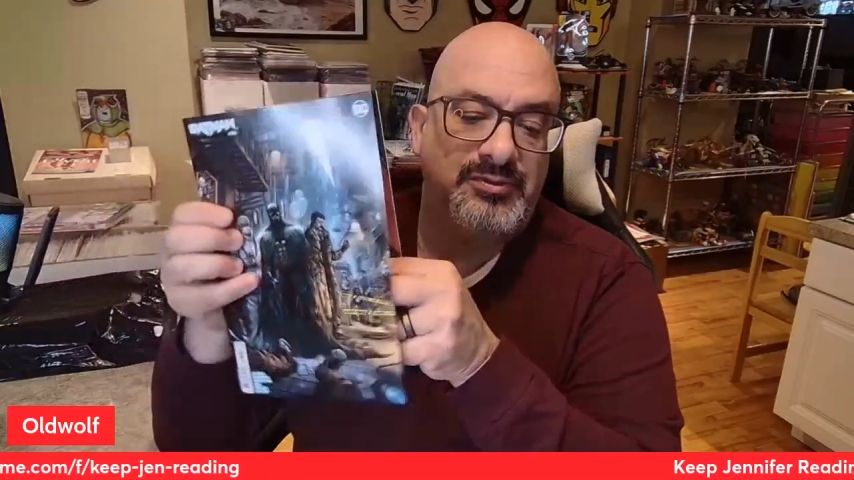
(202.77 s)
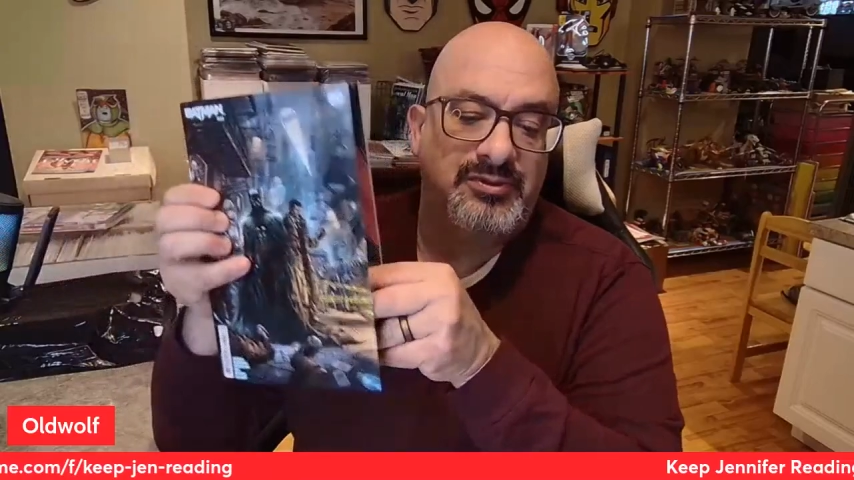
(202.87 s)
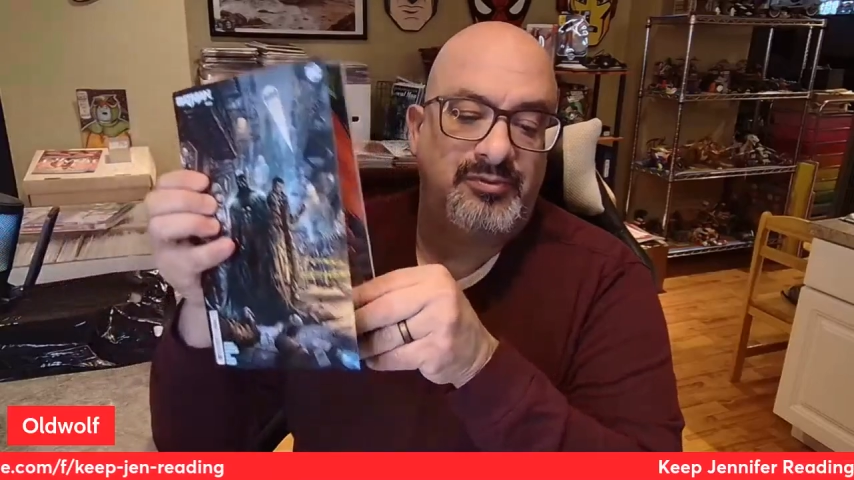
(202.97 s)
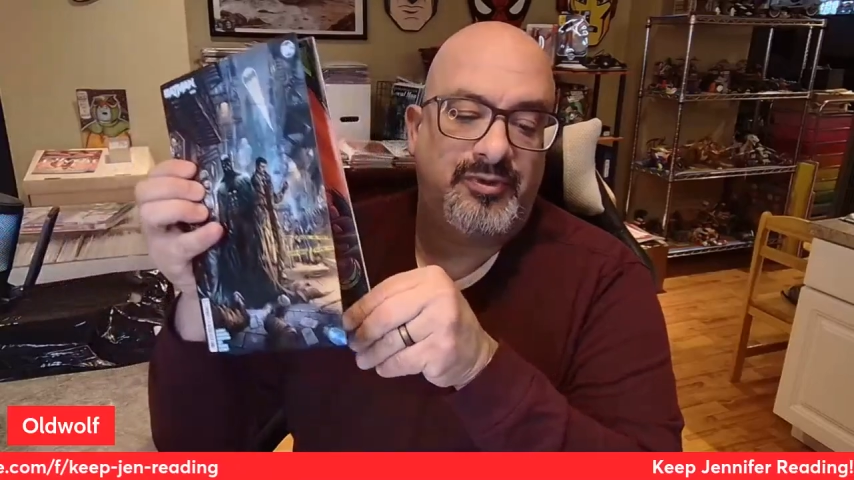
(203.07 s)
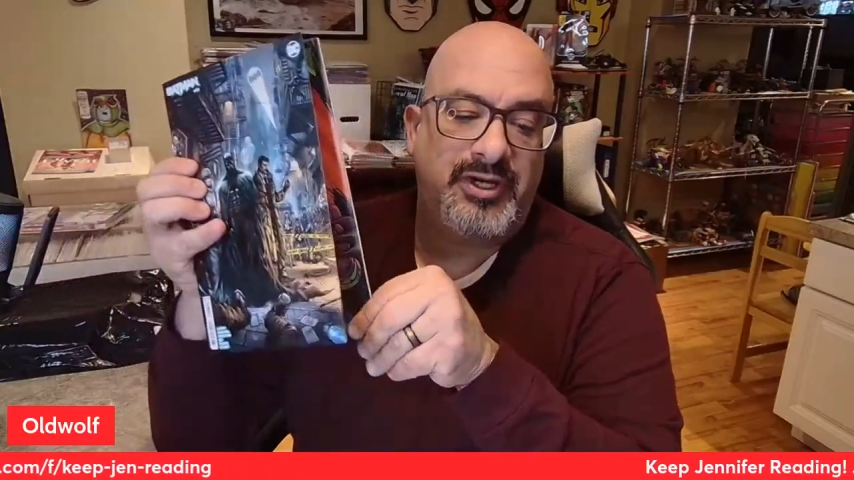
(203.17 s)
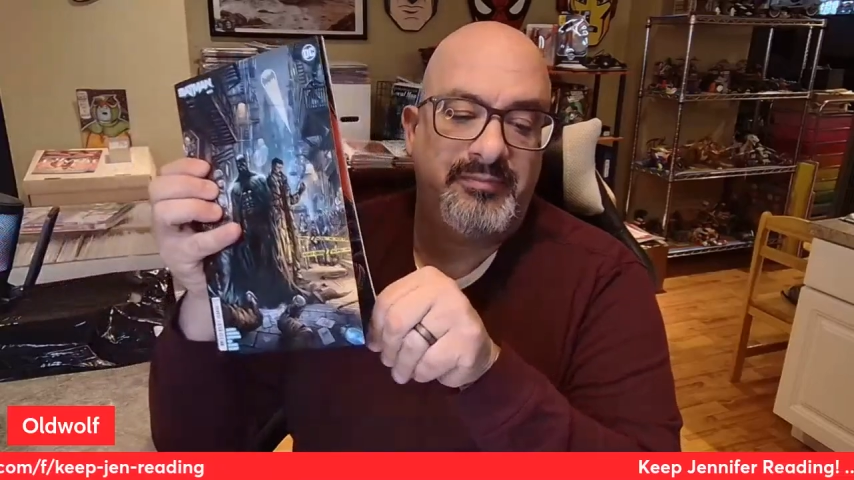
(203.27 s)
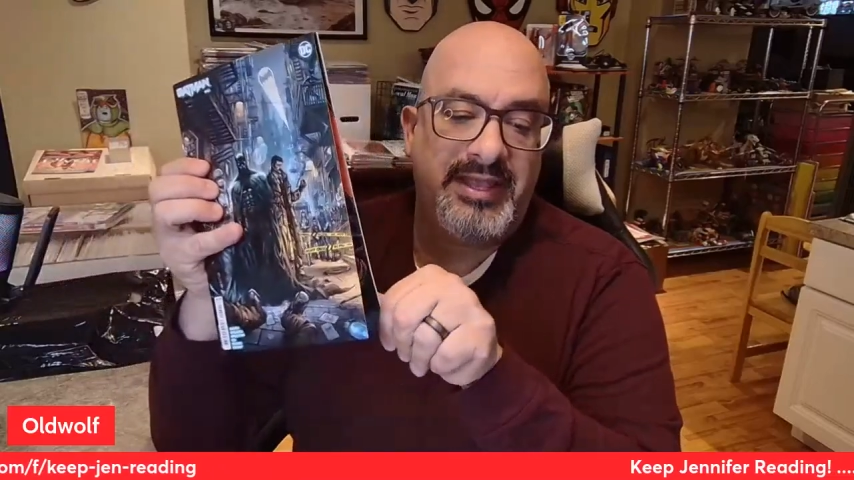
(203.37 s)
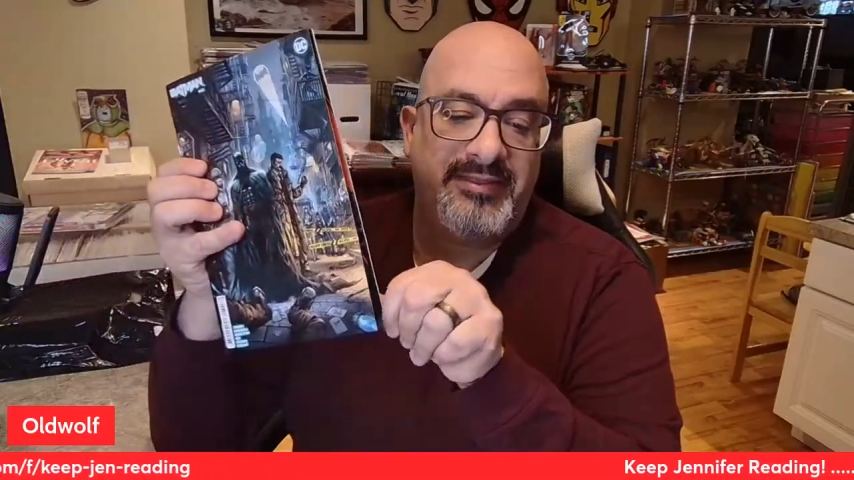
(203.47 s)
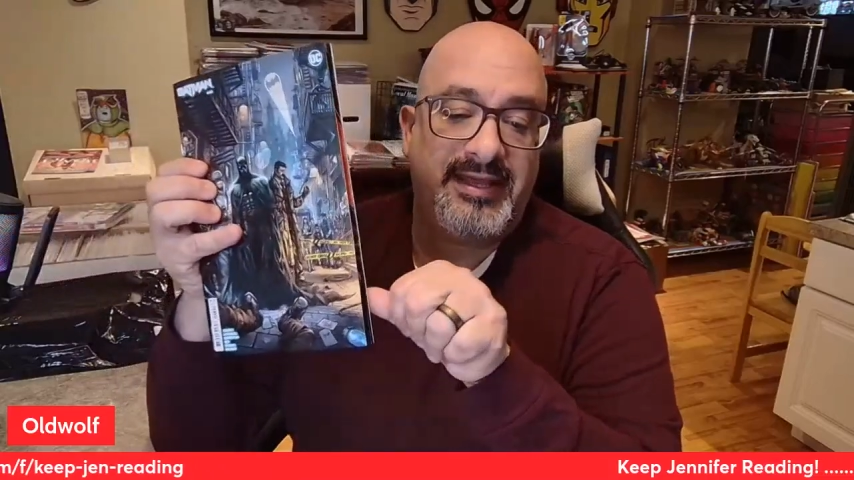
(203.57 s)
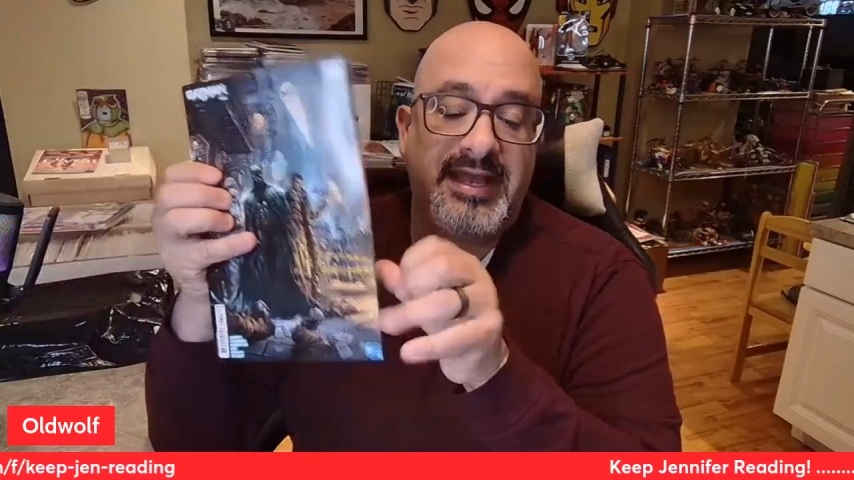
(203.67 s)
don't want to
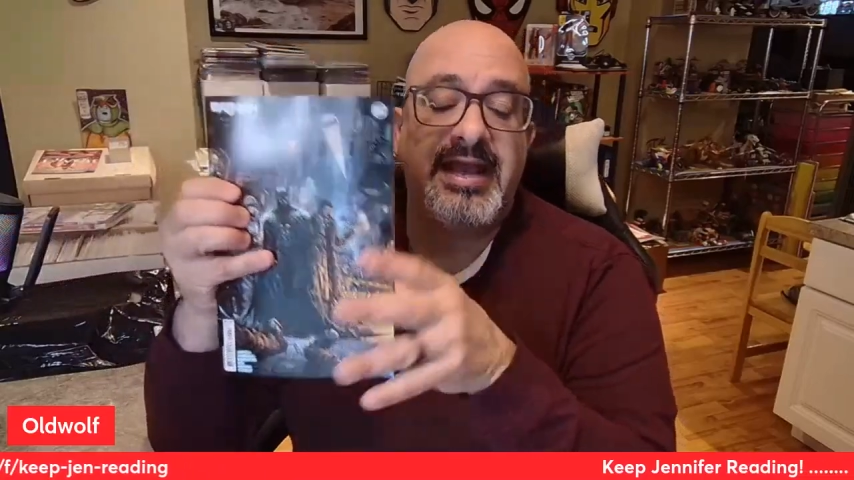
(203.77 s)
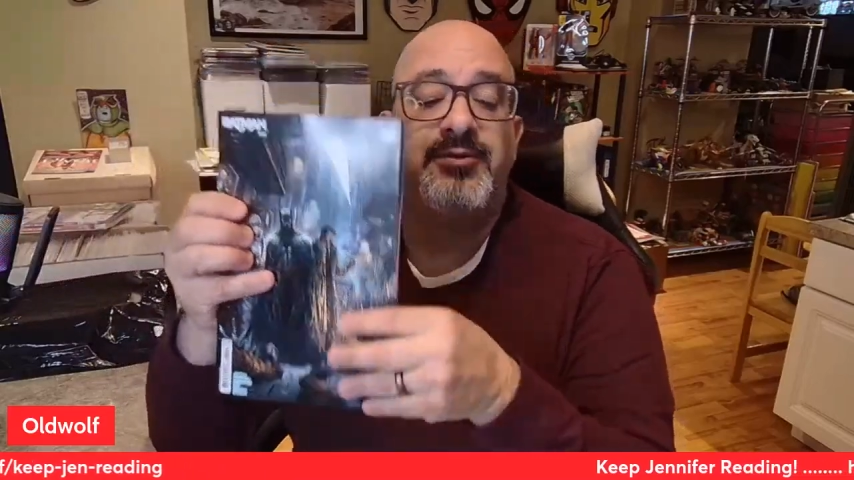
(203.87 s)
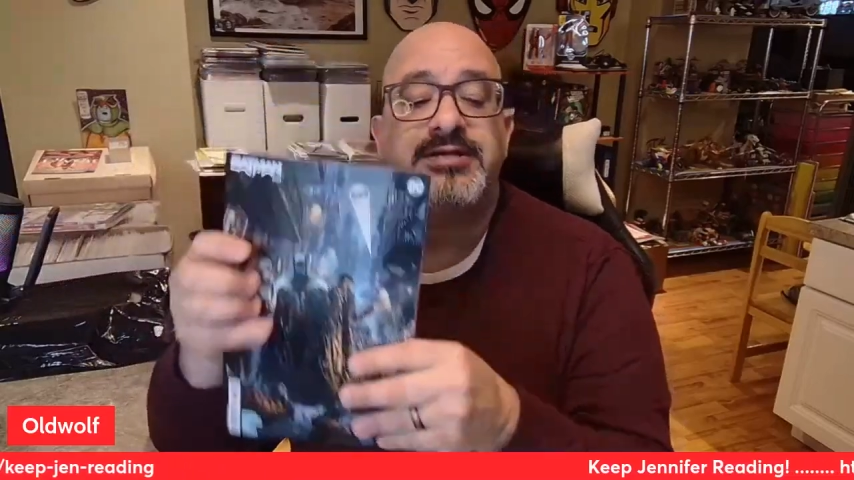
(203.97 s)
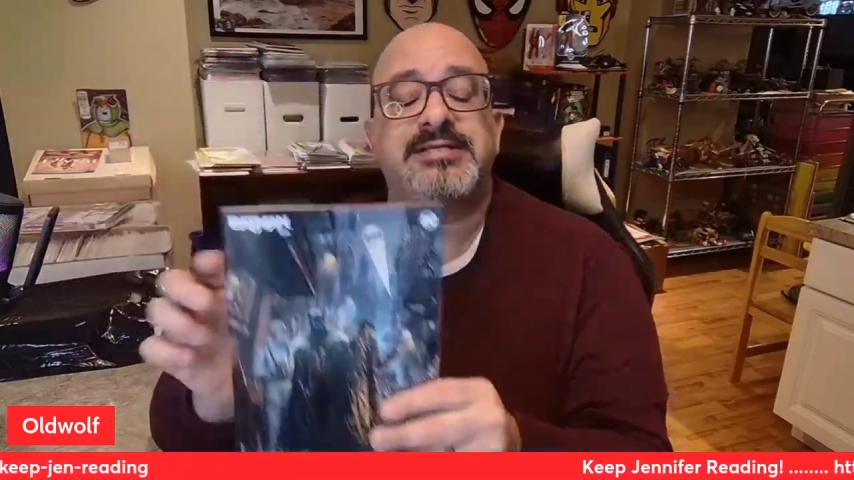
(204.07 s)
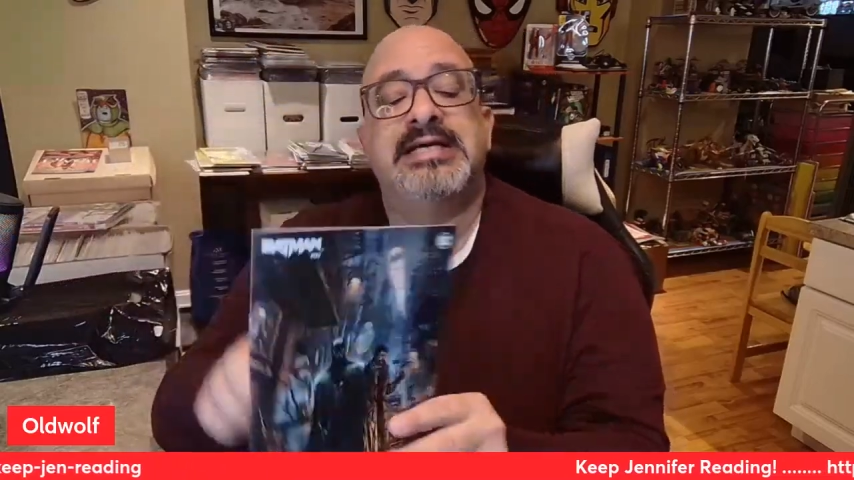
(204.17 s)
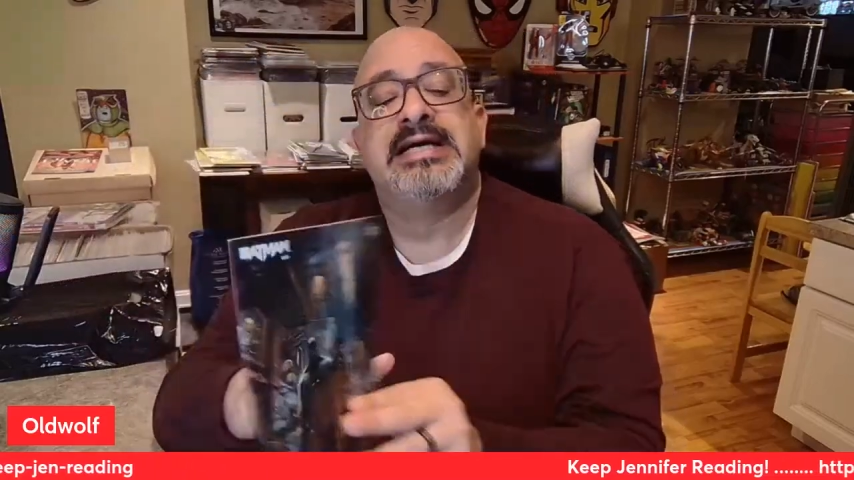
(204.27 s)
bend that. Anyways,